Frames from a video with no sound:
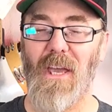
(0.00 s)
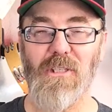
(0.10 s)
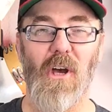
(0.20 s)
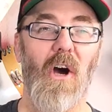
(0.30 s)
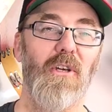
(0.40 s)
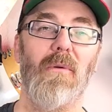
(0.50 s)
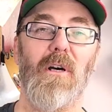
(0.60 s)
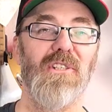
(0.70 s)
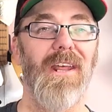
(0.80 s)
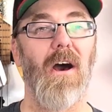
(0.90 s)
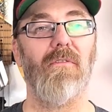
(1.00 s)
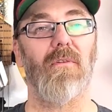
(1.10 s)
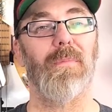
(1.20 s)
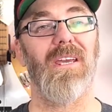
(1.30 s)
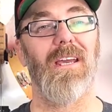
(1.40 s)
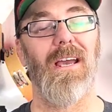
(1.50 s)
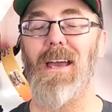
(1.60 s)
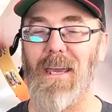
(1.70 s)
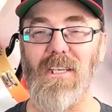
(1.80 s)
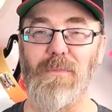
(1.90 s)
Thanks to Audiobooks Now for being
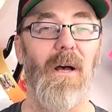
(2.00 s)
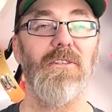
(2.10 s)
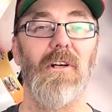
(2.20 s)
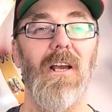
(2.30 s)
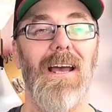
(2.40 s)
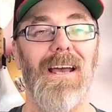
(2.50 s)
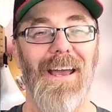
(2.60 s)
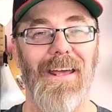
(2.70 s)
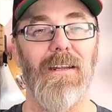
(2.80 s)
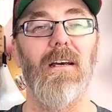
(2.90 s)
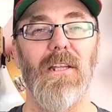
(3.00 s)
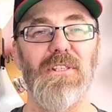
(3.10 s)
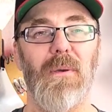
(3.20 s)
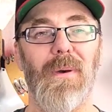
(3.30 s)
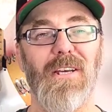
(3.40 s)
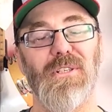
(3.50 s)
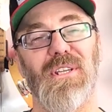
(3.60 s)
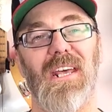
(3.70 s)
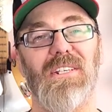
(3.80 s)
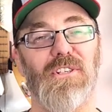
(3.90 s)
a sponsor, and let's get back to
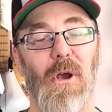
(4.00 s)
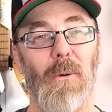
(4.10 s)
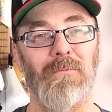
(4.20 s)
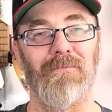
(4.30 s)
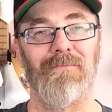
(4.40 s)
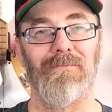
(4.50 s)
today's show.